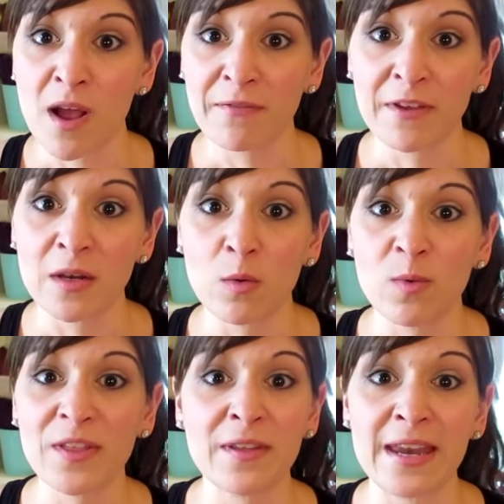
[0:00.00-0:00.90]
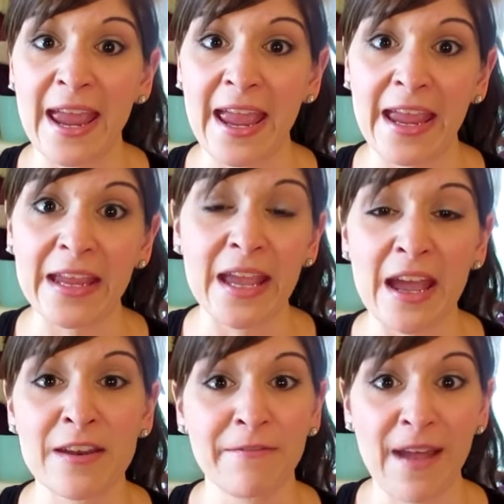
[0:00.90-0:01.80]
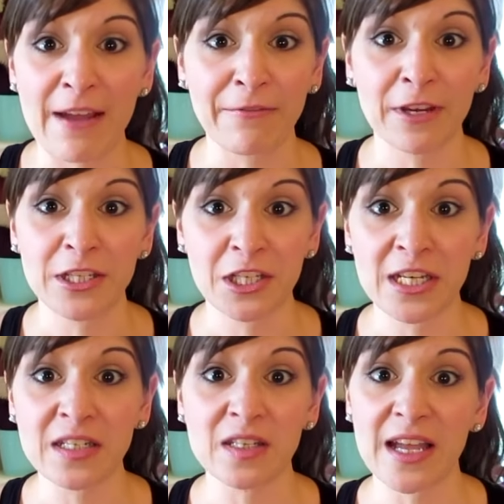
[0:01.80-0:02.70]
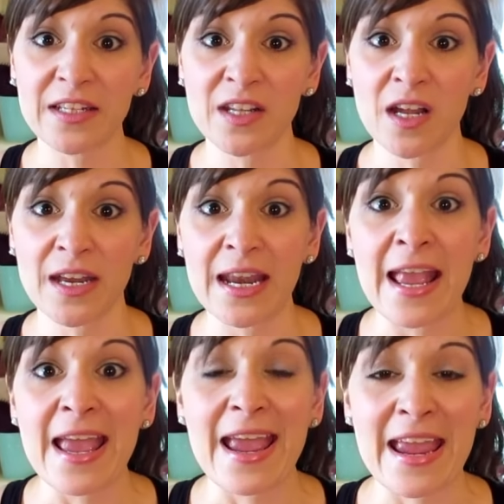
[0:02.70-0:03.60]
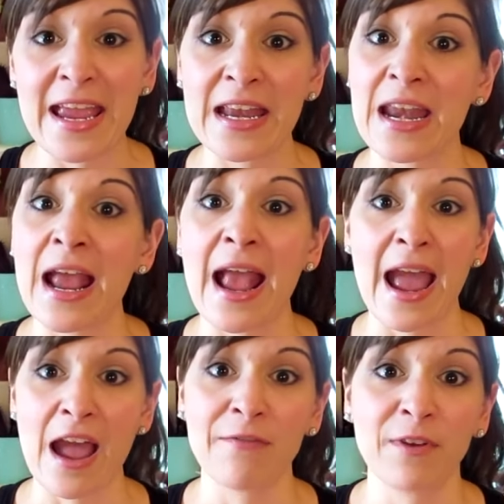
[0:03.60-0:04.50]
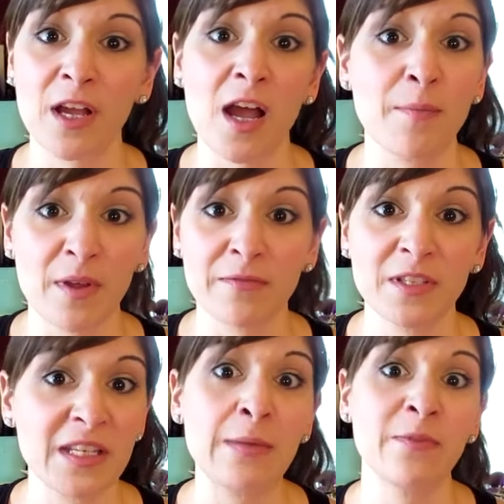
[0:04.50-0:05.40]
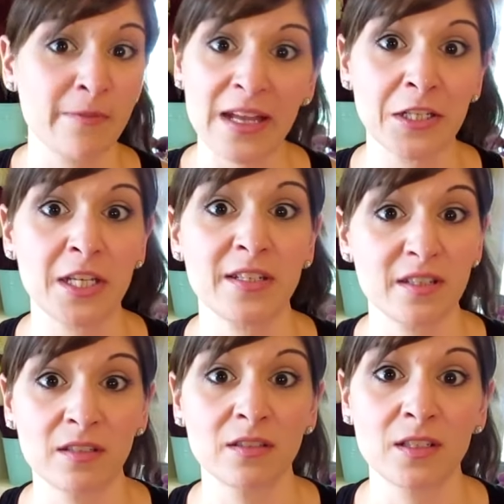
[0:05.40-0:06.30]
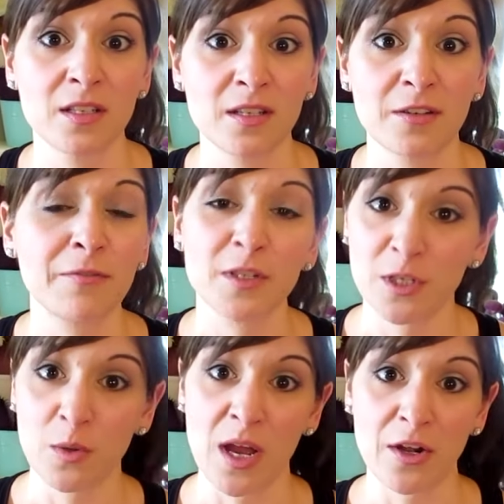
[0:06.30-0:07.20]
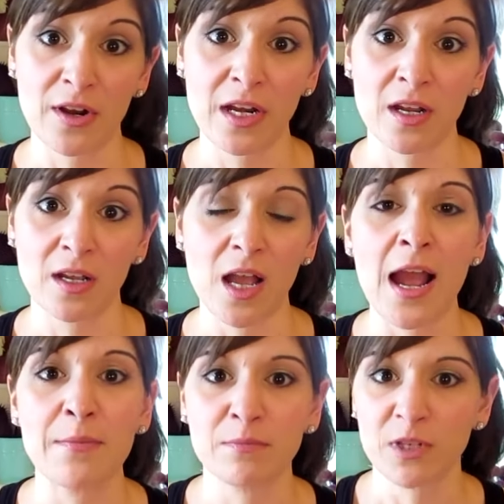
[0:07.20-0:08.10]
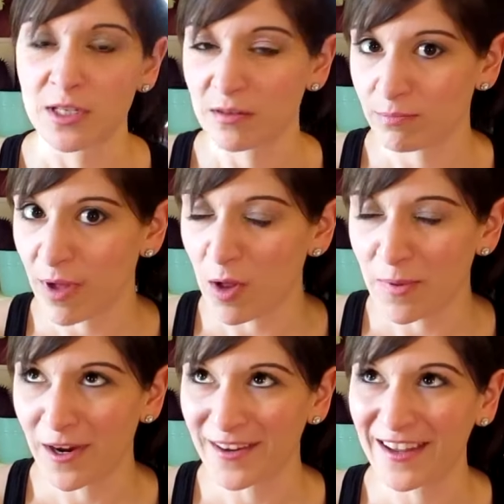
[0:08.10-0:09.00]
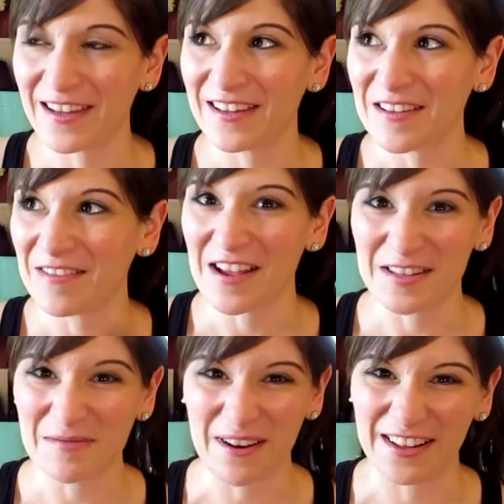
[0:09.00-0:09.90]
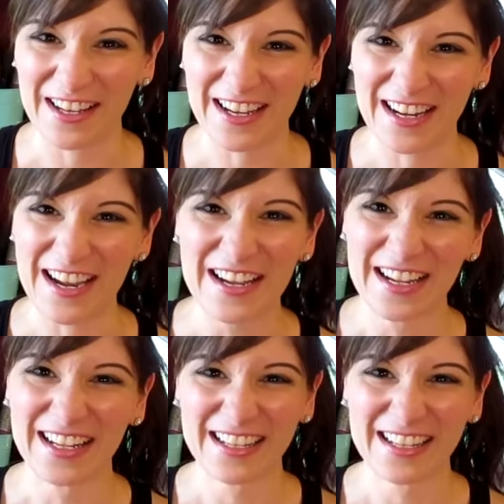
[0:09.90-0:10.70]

muffin with an egg and a fat-free cheese slice on it and half a cup of steamed veggies for 200. I'm just ballparking. You guys are probably gonna